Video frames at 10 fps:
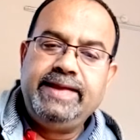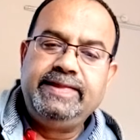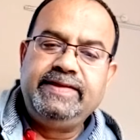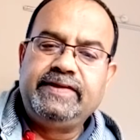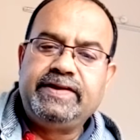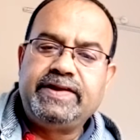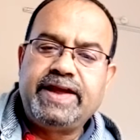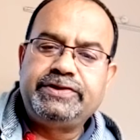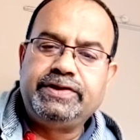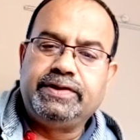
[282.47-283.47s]
In this
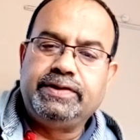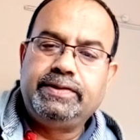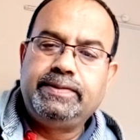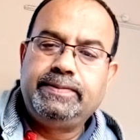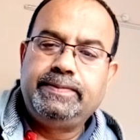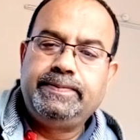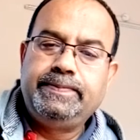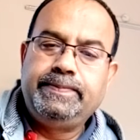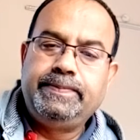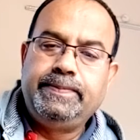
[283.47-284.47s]
interaction
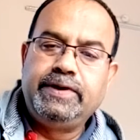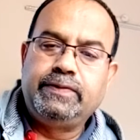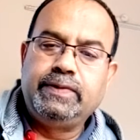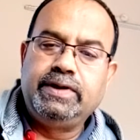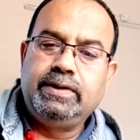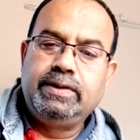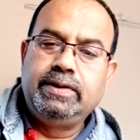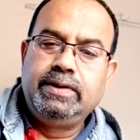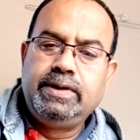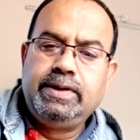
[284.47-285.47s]
between
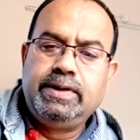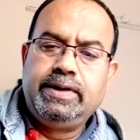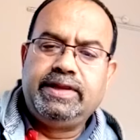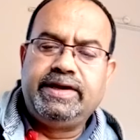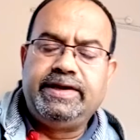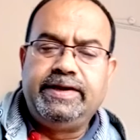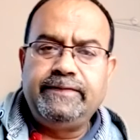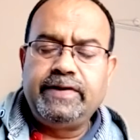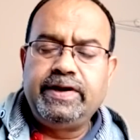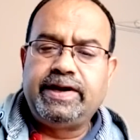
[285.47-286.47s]
the
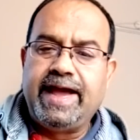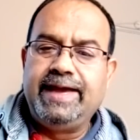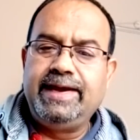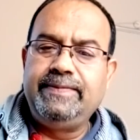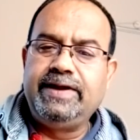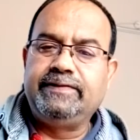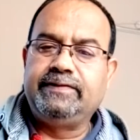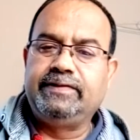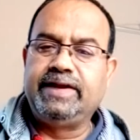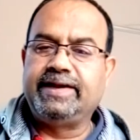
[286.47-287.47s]
different
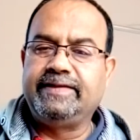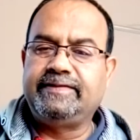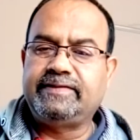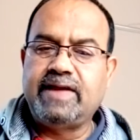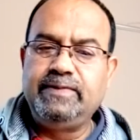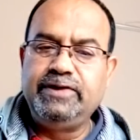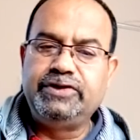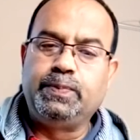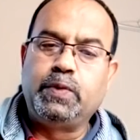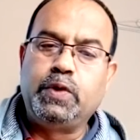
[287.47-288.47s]
elements that
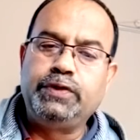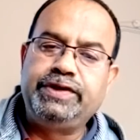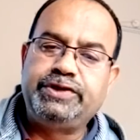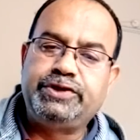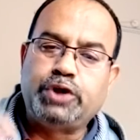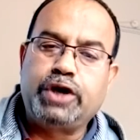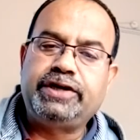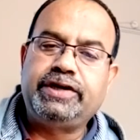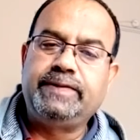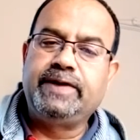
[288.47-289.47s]
establish both the
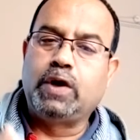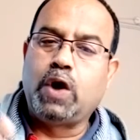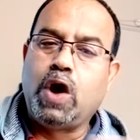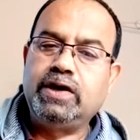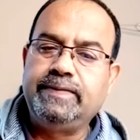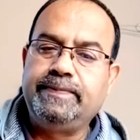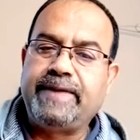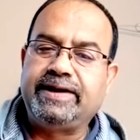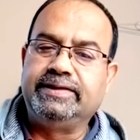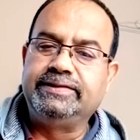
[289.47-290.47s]
short-term and long-term
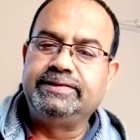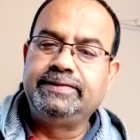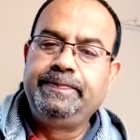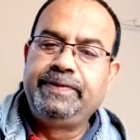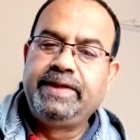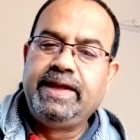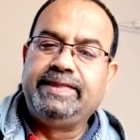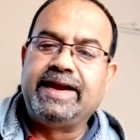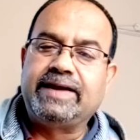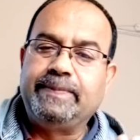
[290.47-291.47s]
patterns
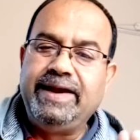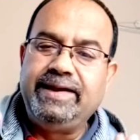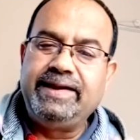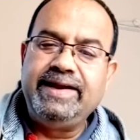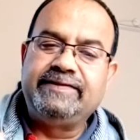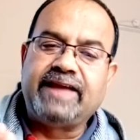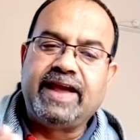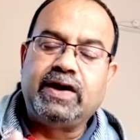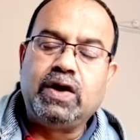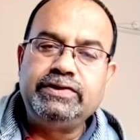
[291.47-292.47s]
that maintain
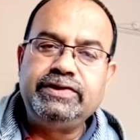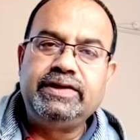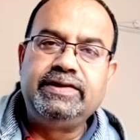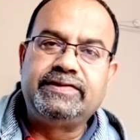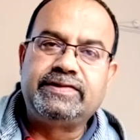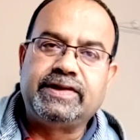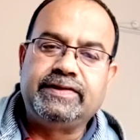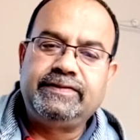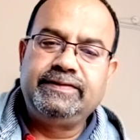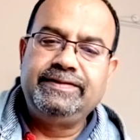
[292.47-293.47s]
psychological
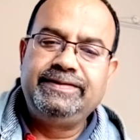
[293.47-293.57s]
distress,